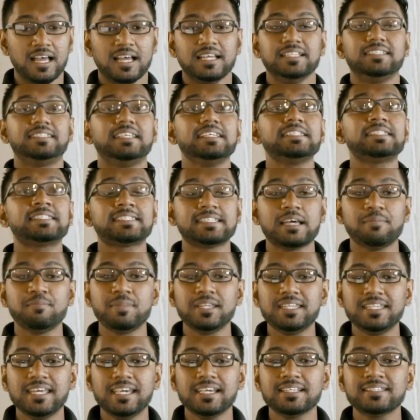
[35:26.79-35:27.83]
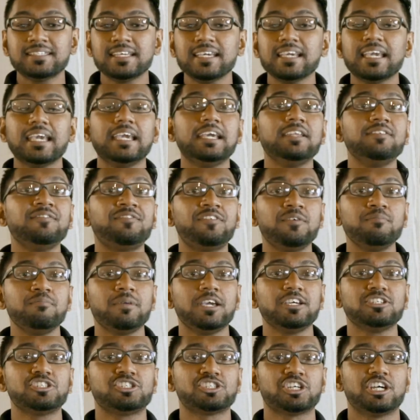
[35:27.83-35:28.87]
disseminating
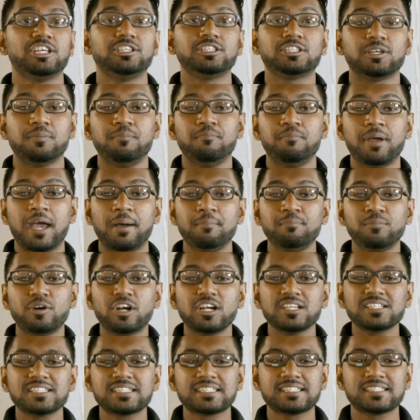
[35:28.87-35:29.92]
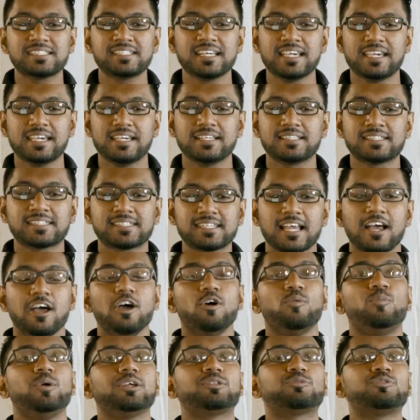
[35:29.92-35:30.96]
information to member states
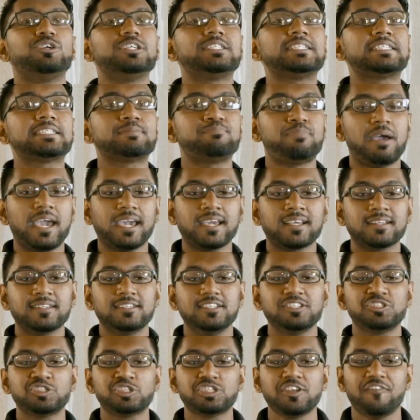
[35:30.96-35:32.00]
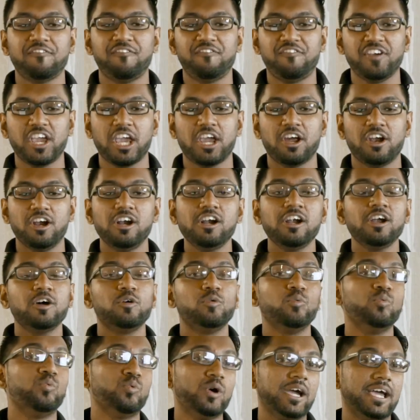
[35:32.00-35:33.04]
with respect to severe
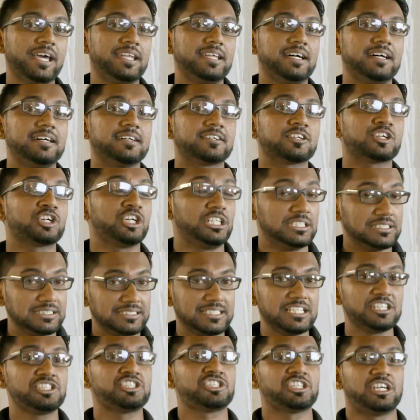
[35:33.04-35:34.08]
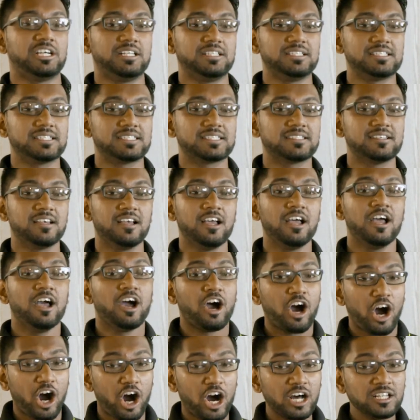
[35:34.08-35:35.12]
weather conditions.
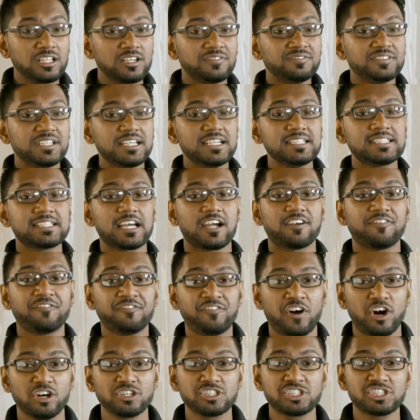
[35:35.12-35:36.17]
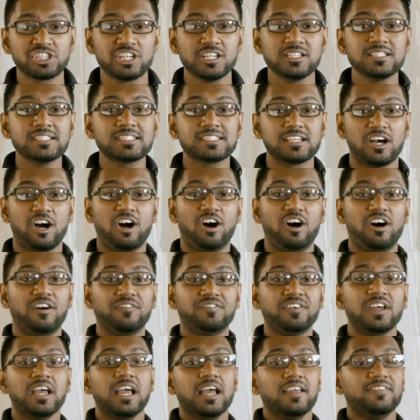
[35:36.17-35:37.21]
All of these are functions of
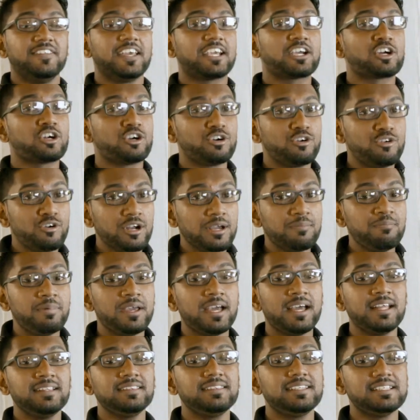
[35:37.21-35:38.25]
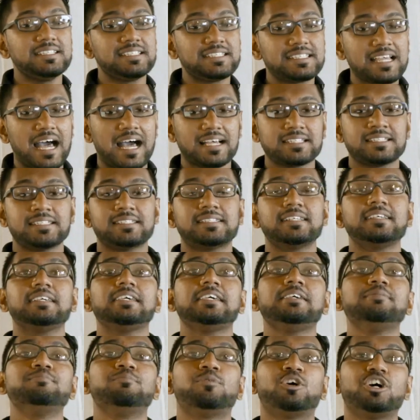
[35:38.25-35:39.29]
the Caribbean Disaster
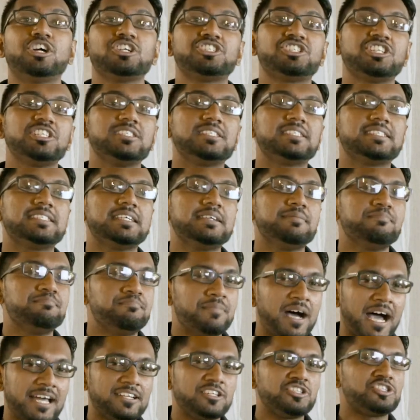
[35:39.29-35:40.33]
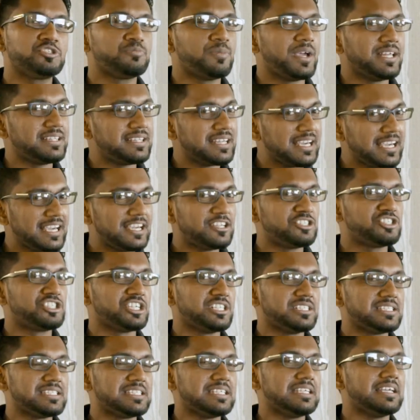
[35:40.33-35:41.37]
Emergency Management
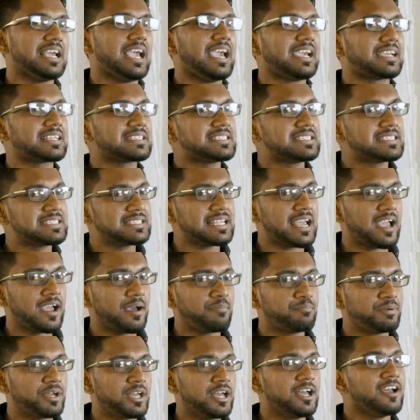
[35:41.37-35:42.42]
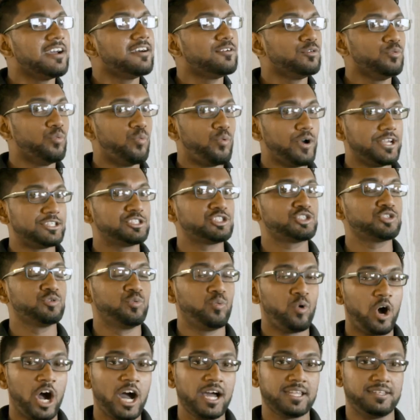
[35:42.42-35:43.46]
Agency except which
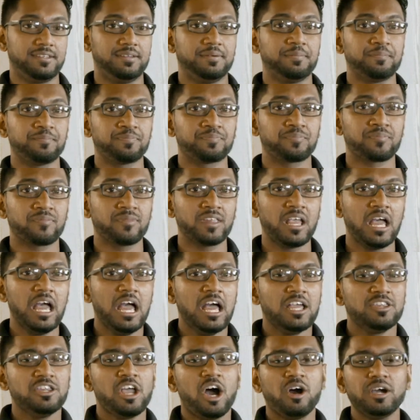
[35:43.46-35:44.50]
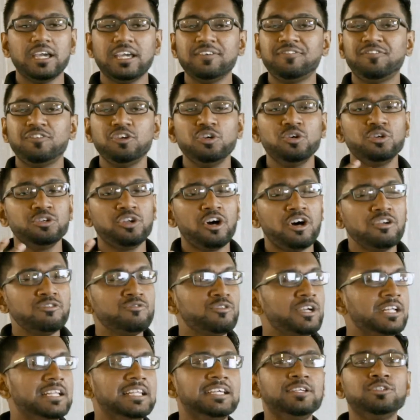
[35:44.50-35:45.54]
one? Now, if you don't
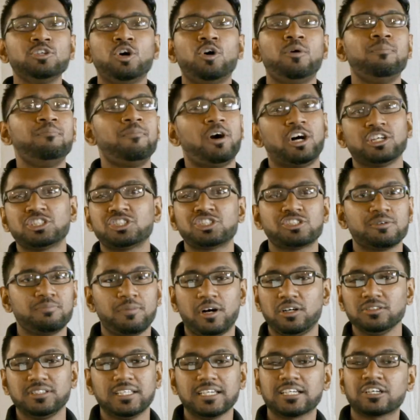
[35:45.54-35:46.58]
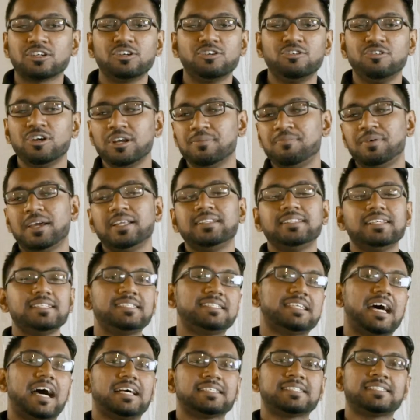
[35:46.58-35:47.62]
really know much about the Caribbean
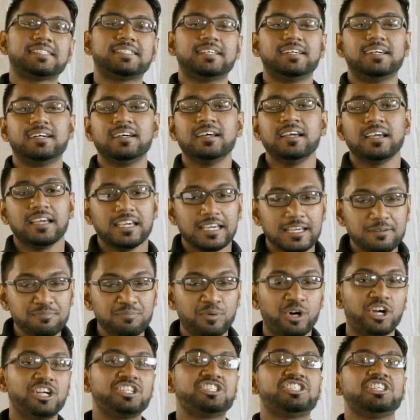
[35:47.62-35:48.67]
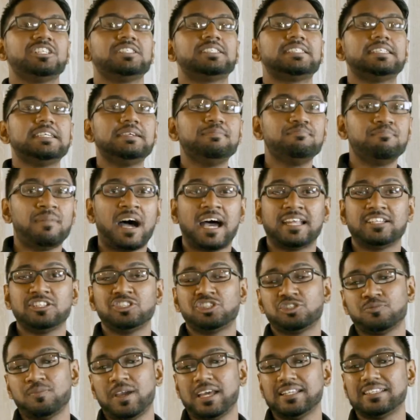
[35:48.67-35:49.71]
Disaster Emergency
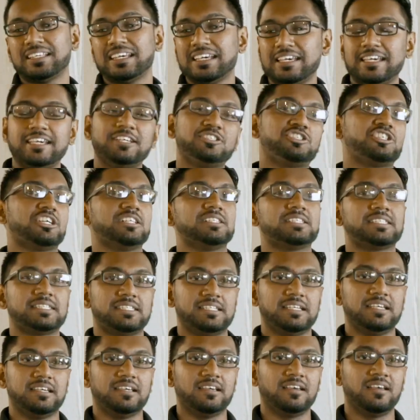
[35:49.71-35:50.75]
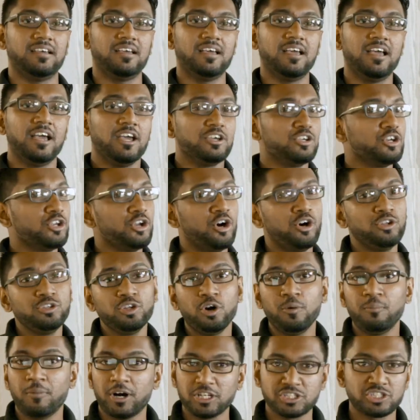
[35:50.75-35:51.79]
Management Agency, you don't know
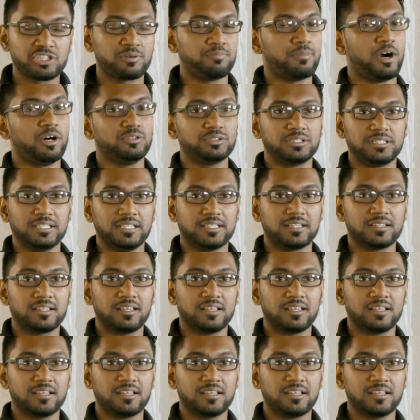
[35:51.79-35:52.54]
much about it,